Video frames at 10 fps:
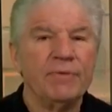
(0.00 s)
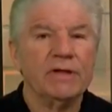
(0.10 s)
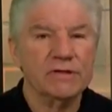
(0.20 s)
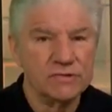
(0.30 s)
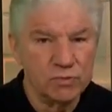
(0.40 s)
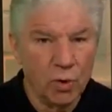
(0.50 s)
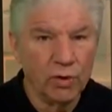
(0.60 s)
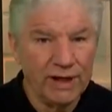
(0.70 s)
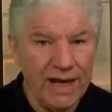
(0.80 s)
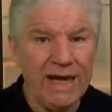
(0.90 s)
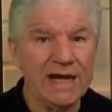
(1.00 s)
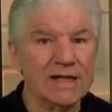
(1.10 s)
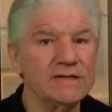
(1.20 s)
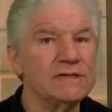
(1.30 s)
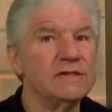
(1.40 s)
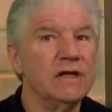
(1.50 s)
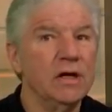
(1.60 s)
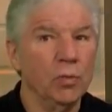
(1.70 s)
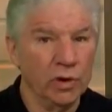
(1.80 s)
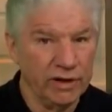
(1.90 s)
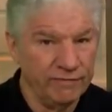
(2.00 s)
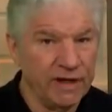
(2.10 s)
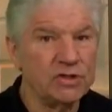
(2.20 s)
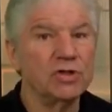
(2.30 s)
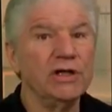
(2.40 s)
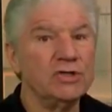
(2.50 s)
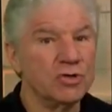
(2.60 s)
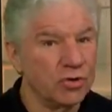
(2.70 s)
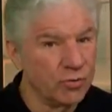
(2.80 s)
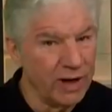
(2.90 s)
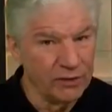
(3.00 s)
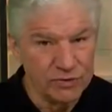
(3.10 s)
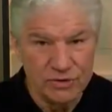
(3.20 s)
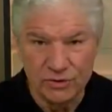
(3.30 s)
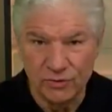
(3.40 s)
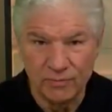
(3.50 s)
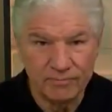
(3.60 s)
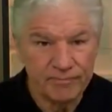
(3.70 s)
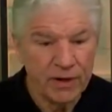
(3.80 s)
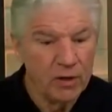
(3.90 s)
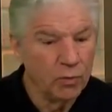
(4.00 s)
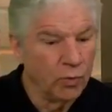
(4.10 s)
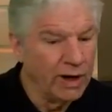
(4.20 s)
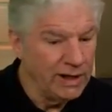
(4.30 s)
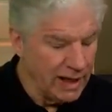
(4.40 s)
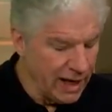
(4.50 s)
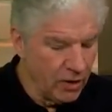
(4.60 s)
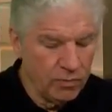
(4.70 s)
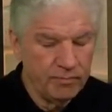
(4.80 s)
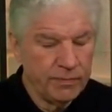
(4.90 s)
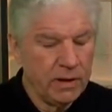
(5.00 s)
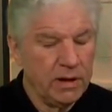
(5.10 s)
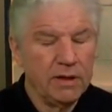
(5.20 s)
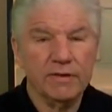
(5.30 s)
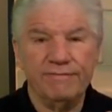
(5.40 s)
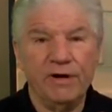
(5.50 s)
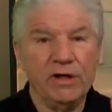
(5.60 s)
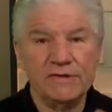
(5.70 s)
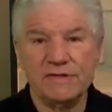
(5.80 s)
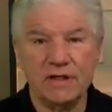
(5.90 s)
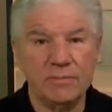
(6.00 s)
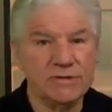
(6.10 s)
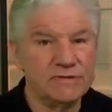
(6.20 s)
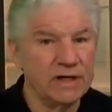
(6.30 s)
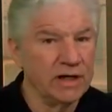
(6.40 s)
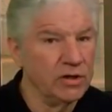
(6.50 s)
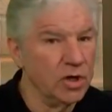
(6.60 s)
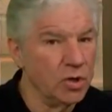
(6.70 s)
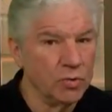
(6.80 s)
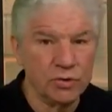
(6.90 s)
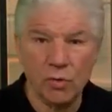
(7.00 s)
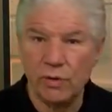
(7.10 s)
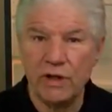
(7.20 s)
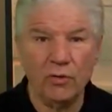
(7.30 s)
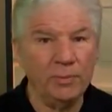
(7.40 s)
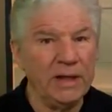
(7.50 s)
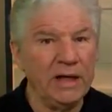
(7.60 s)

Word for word: The swollen hands will eventually turn around too. Right now, the fungus in them is saying, no, don't kill me